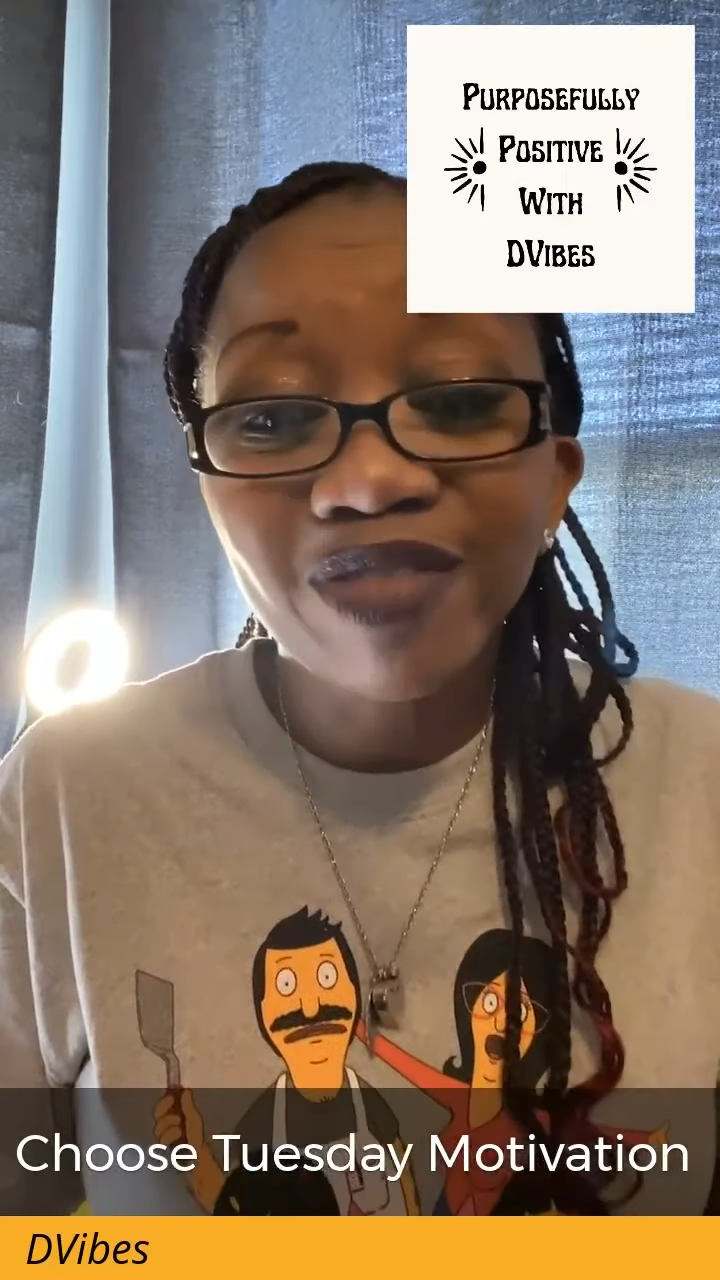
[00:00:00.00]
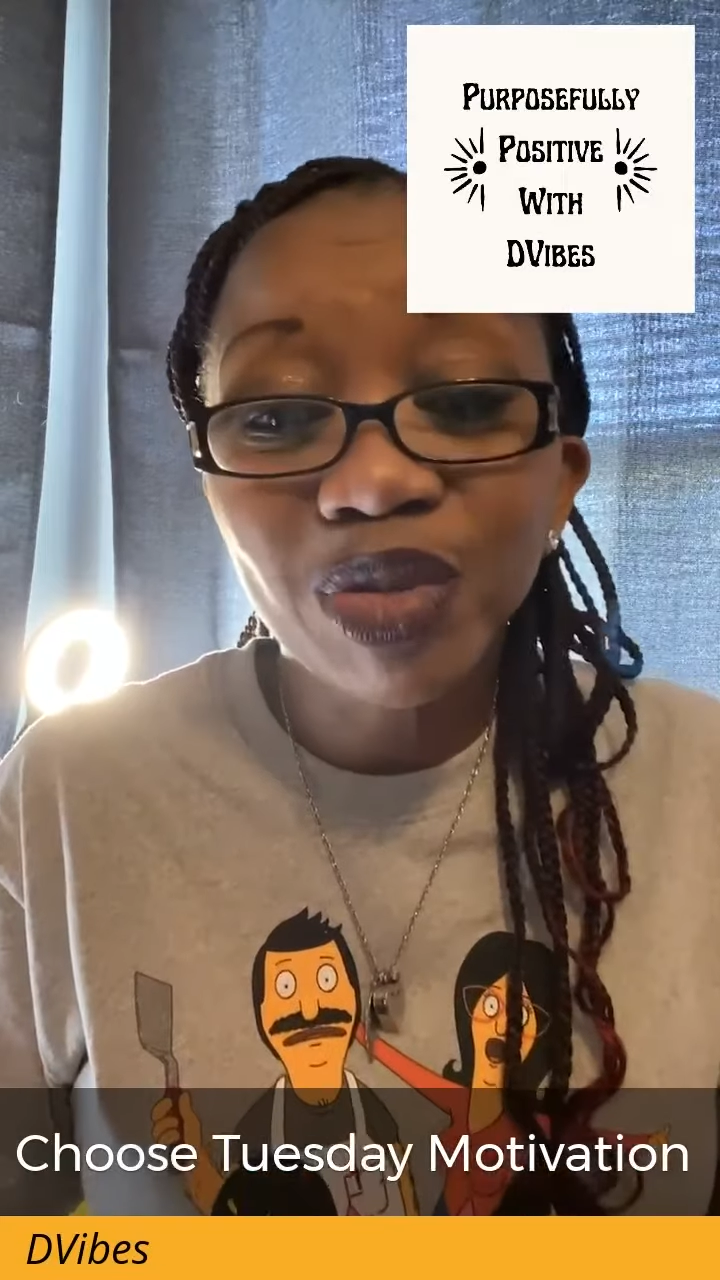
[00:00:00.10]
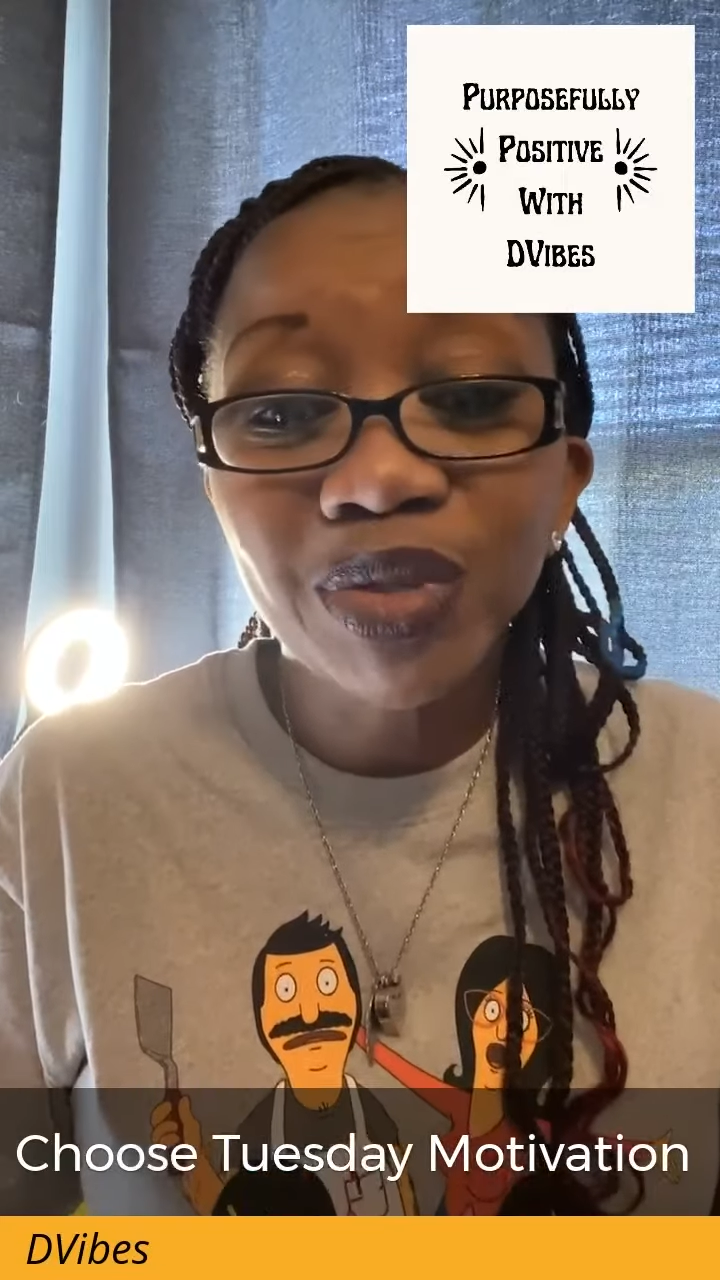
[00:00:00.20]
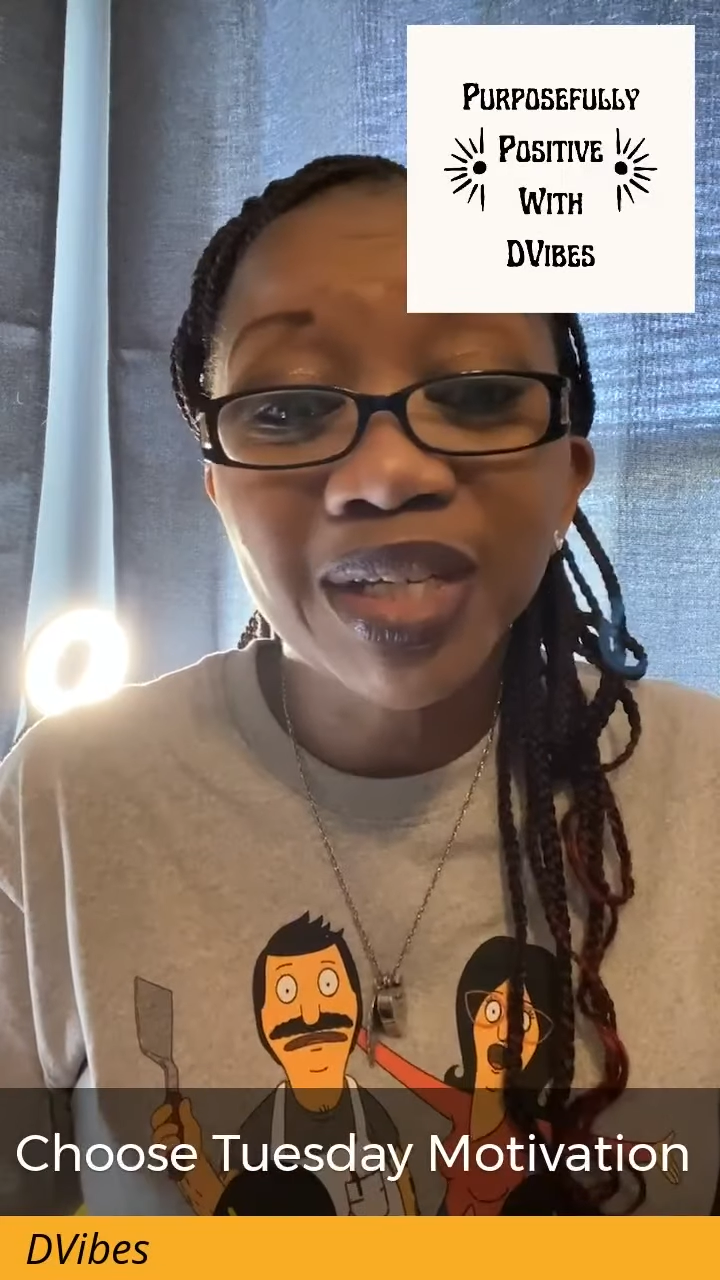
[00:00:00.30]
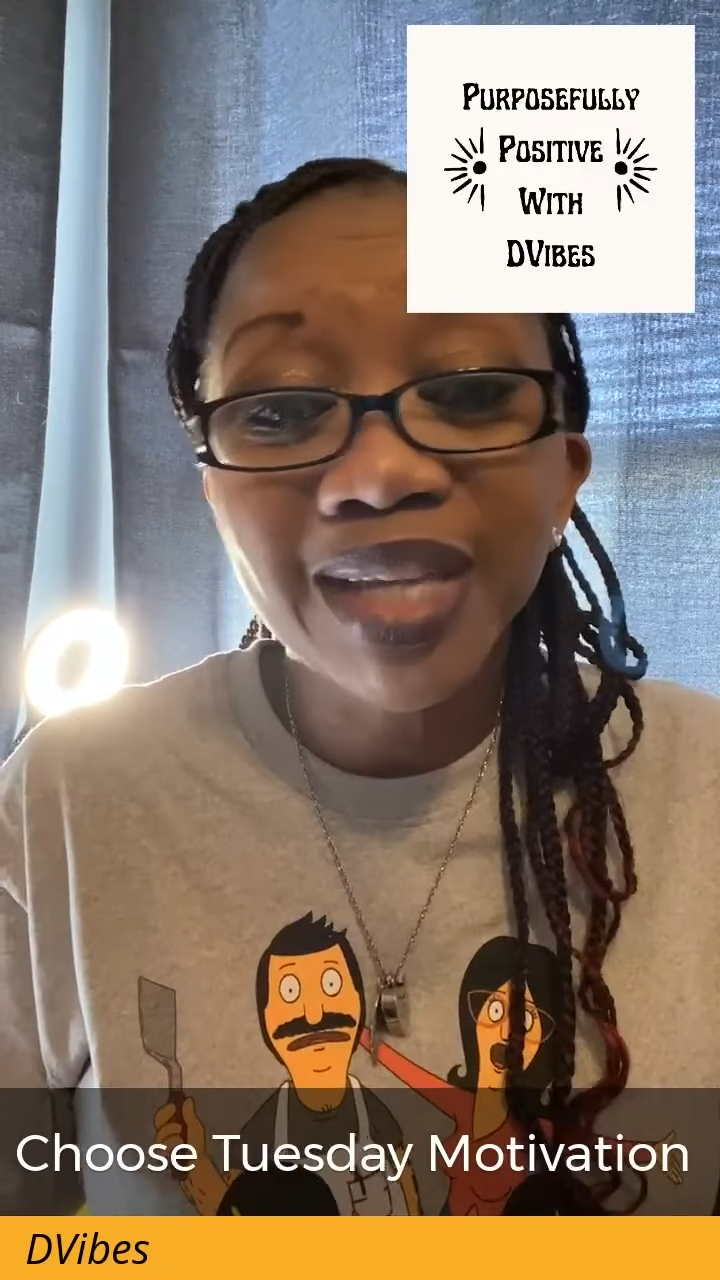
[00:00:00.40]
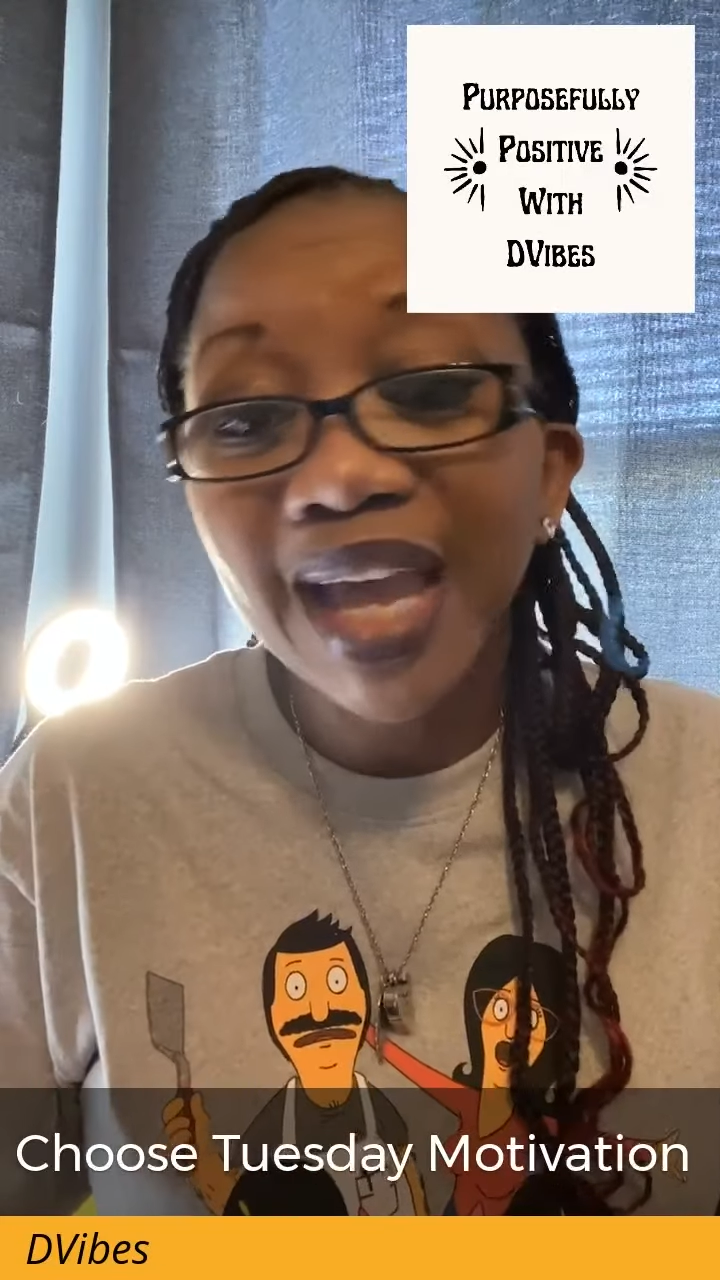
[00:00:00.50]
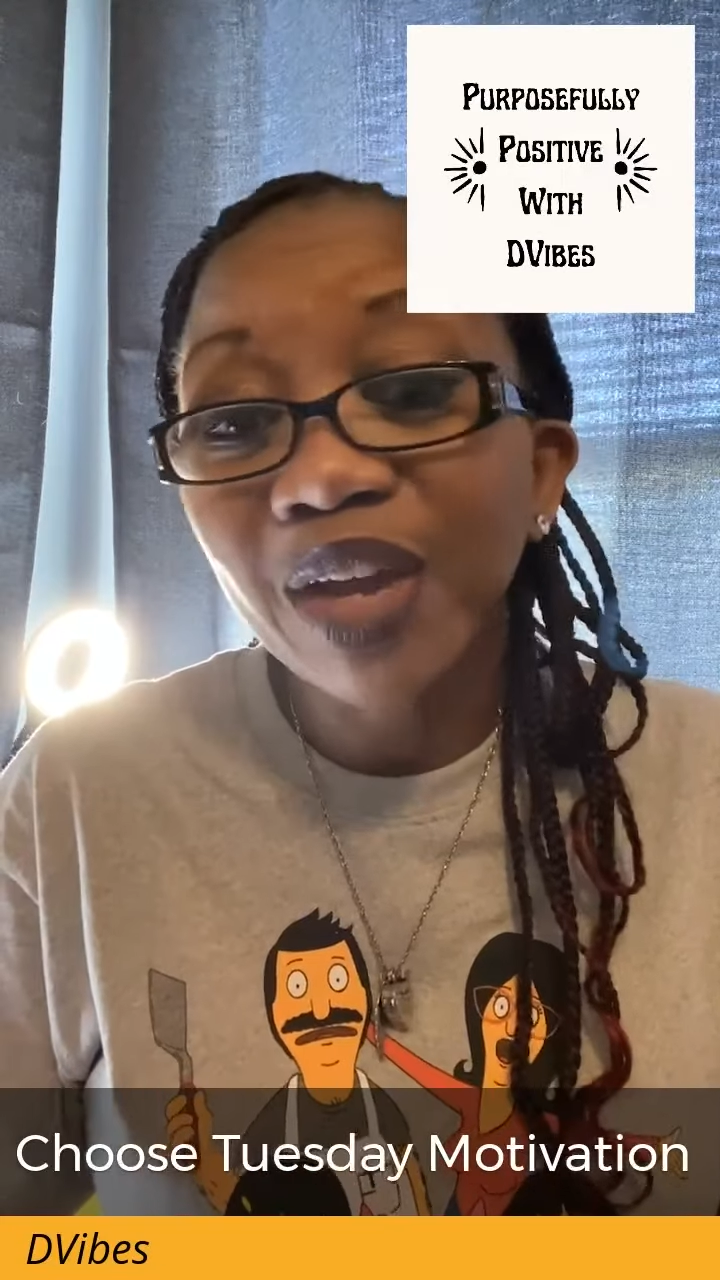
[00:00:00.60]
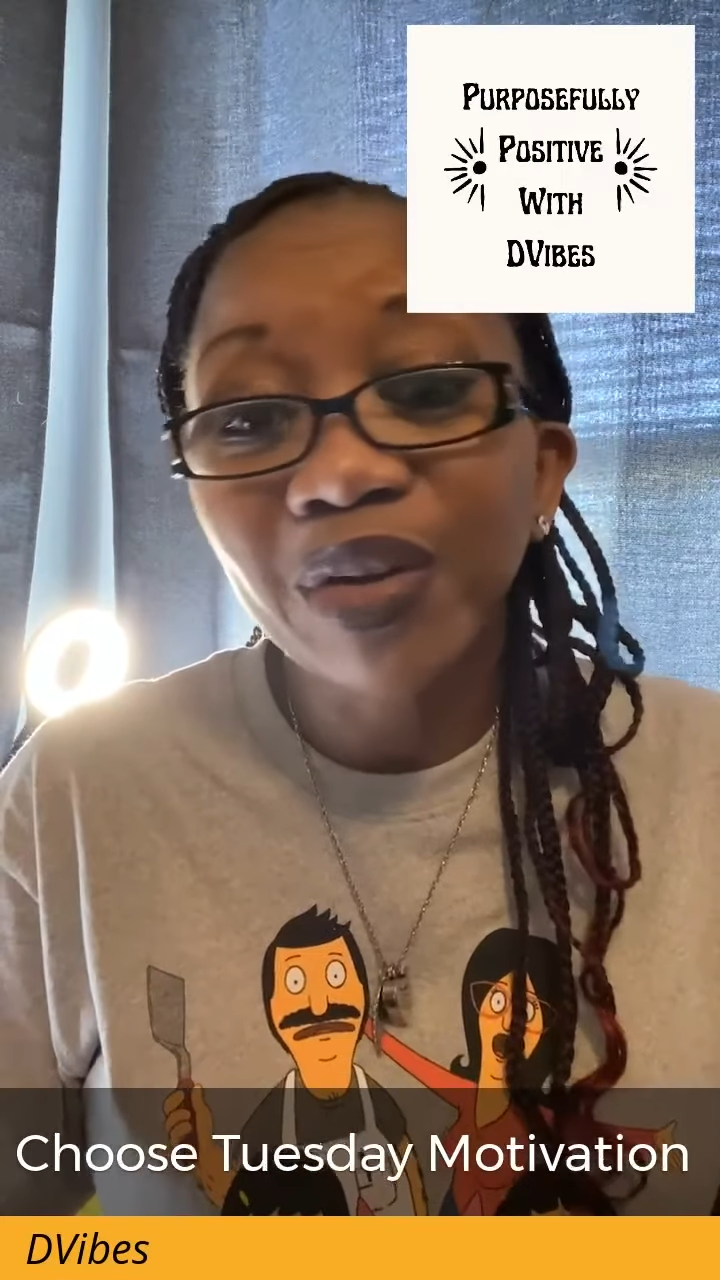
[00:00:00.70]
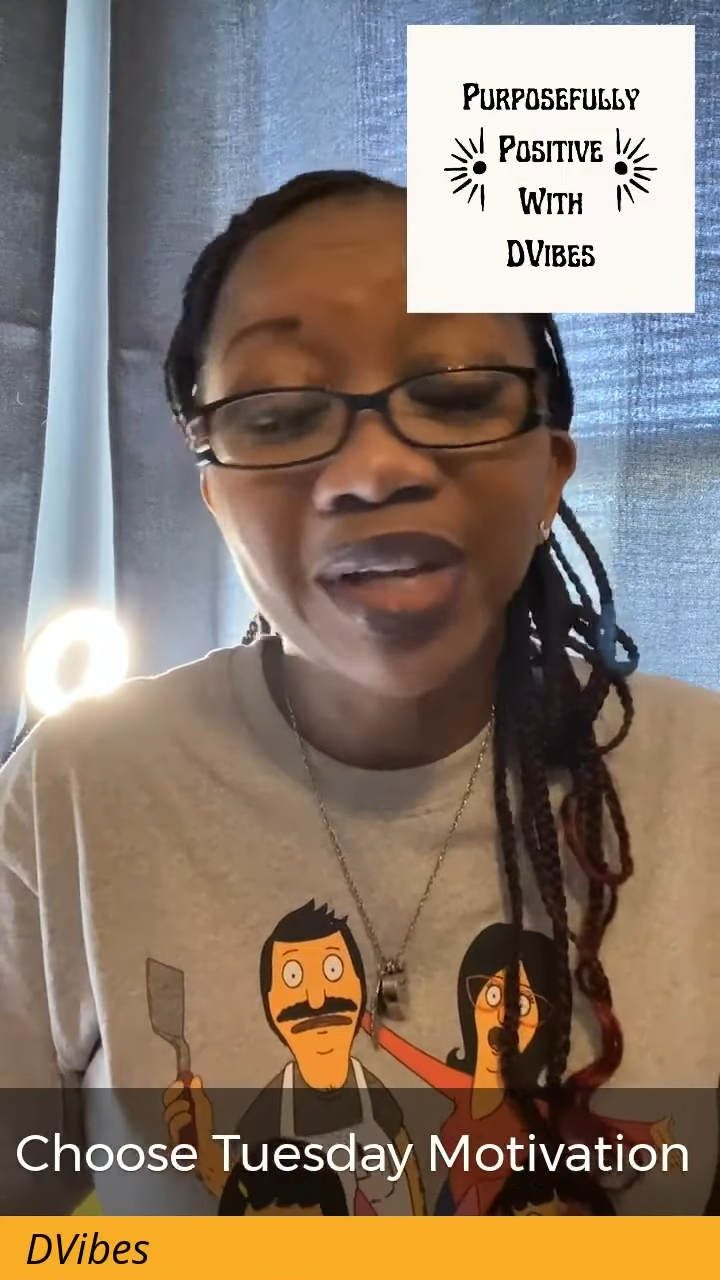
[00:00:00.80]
you today or